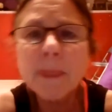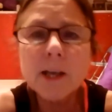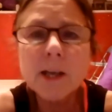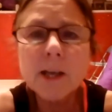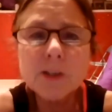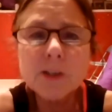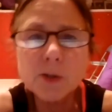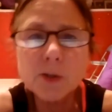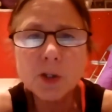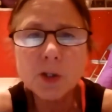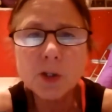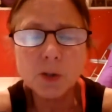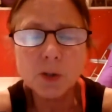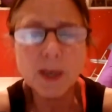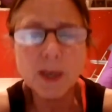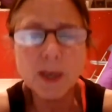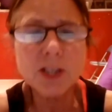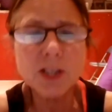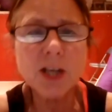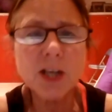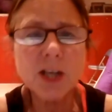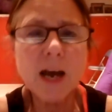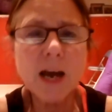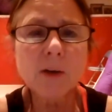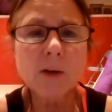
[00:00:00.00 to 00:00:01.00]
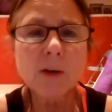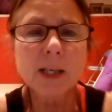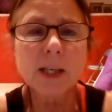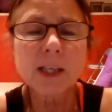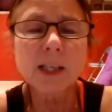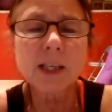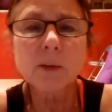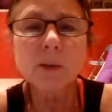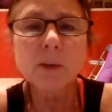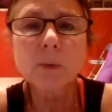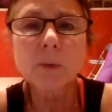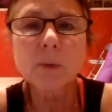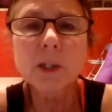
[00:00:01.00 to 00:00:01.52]
So stretch out and
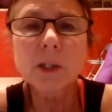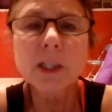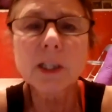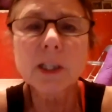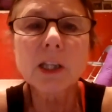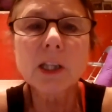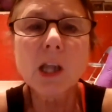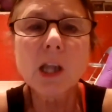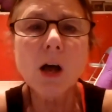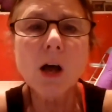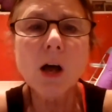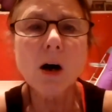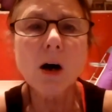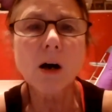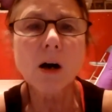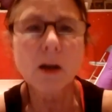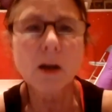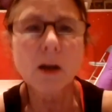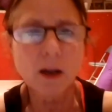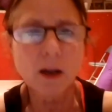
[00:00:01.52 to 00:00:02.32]
get really long.